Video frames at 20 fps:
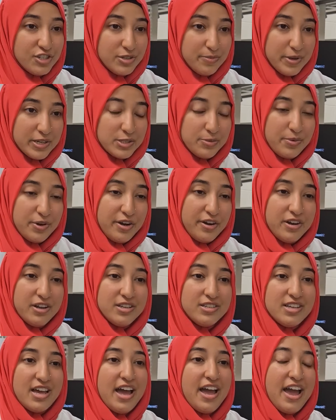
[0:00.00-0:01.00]
experience,
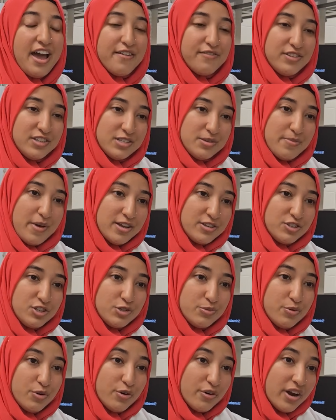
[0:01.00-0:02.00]
I have this master's
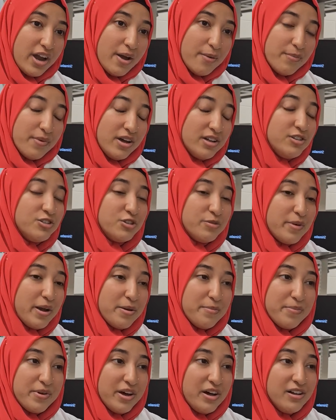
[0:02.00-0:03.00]
program under my
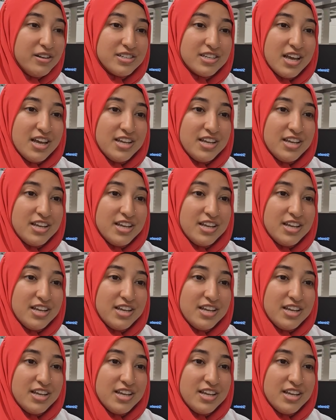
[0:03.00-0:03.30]
belt,